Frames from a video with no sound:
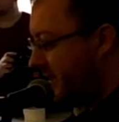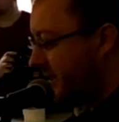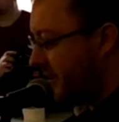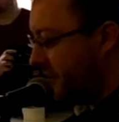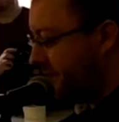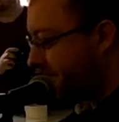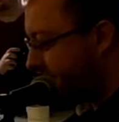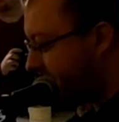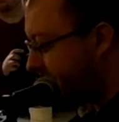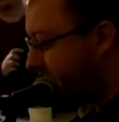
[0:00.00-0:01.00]
So,
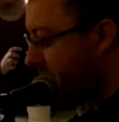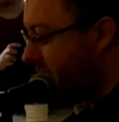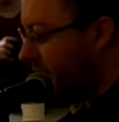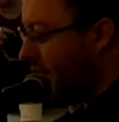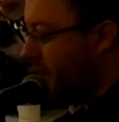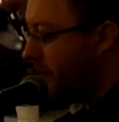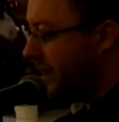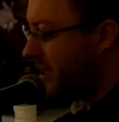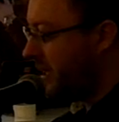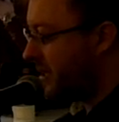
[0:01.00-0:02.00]

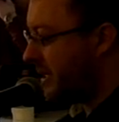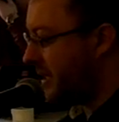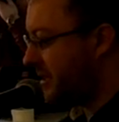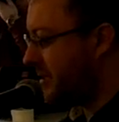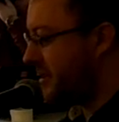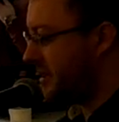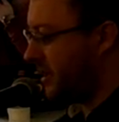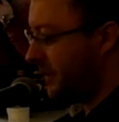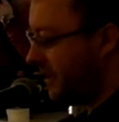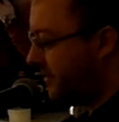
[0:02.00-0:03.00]
basically this allows us a certain
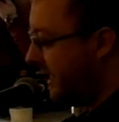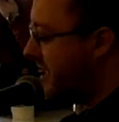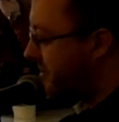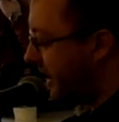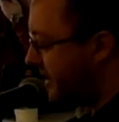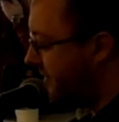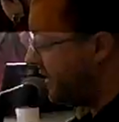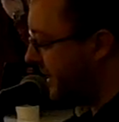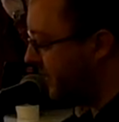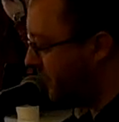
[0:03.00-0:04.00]
amount of
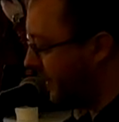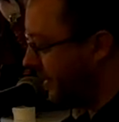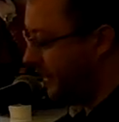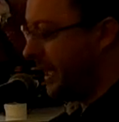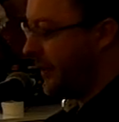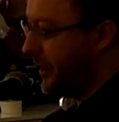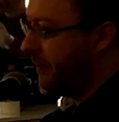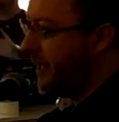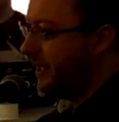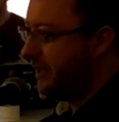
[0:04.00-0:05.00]
interactivity with the camera.
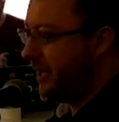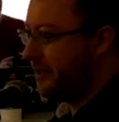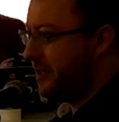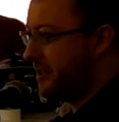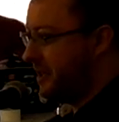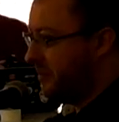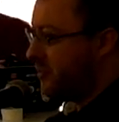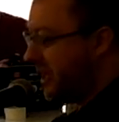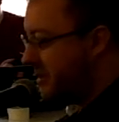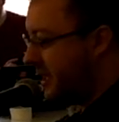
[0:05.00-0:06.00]
It allows us to
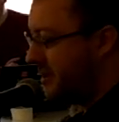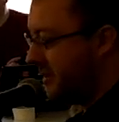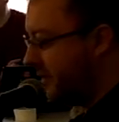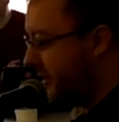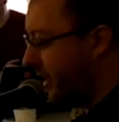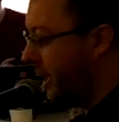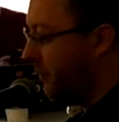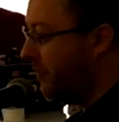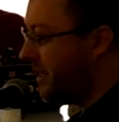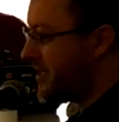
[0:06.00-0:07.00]
change things on the fly,
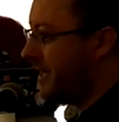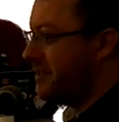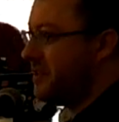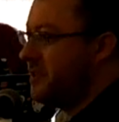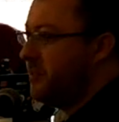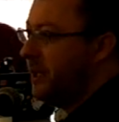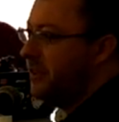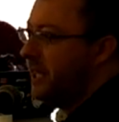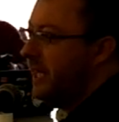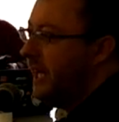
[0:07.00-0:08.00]
and this allows us to
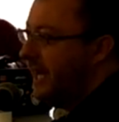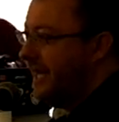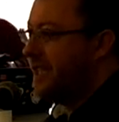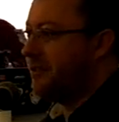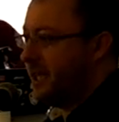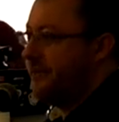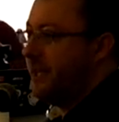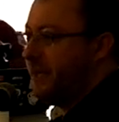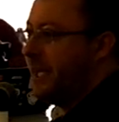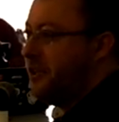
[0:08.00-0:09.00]
build an interactive
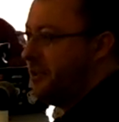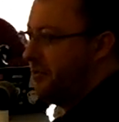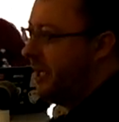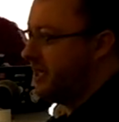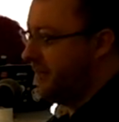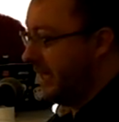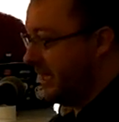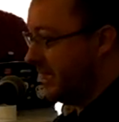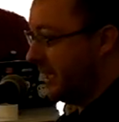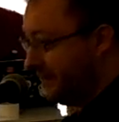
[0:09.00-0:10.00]
application relatively
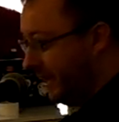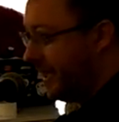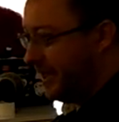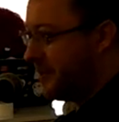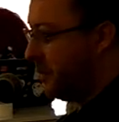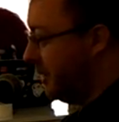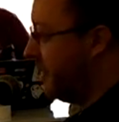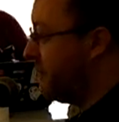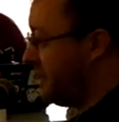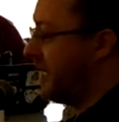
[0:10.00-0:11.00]
easily. In fact, that's what
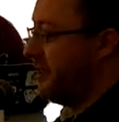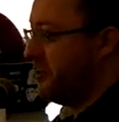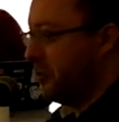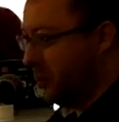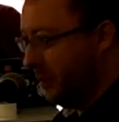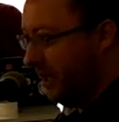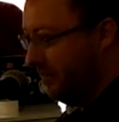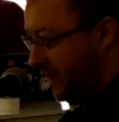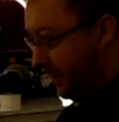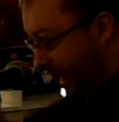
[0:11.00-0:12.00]
the second talk will be
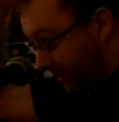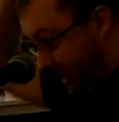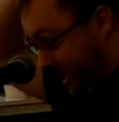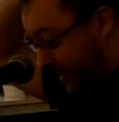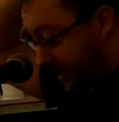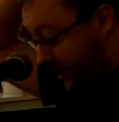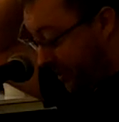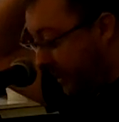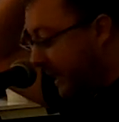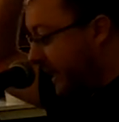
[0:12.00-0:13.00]
about this afternoon,
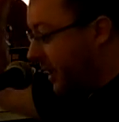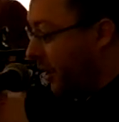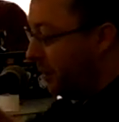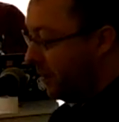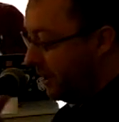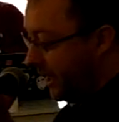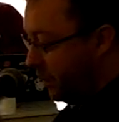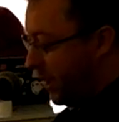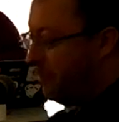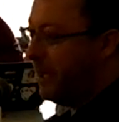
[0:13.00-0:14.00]
on building a
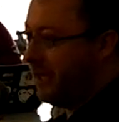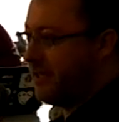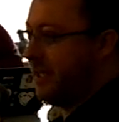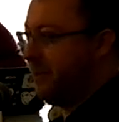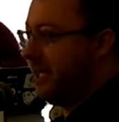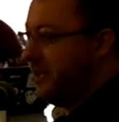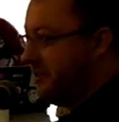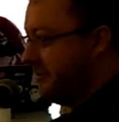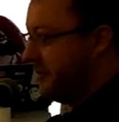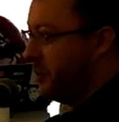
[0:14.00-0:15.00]
web-based
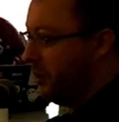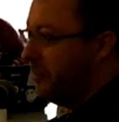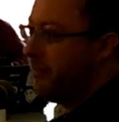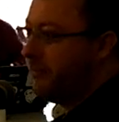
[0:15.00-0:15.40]
application for